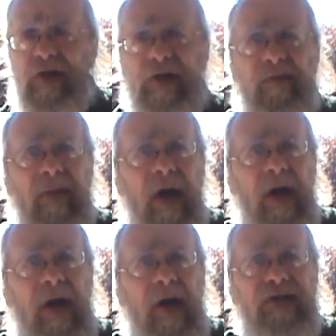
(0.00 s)
Um,
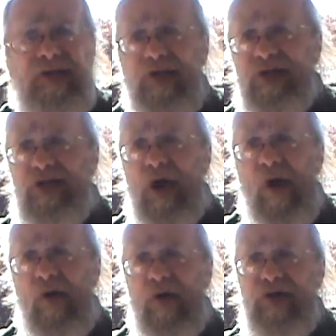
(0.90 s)
Sun's
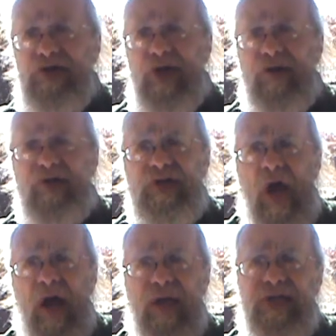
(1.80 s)
low in the southern
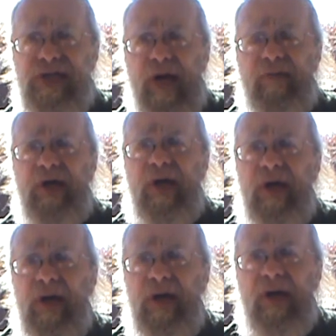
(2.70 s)
sky this time of
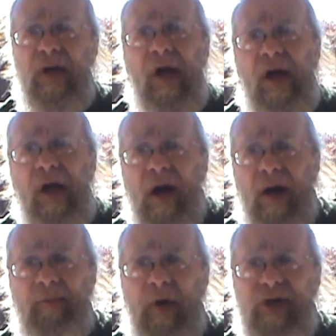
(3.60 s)
year, and
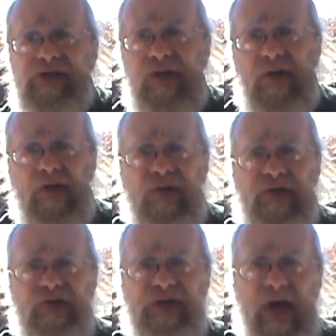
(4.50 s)
I'm facing north,
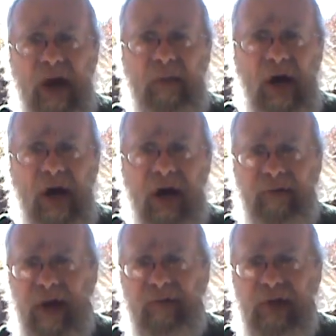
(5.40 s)
so it's kind of behind me.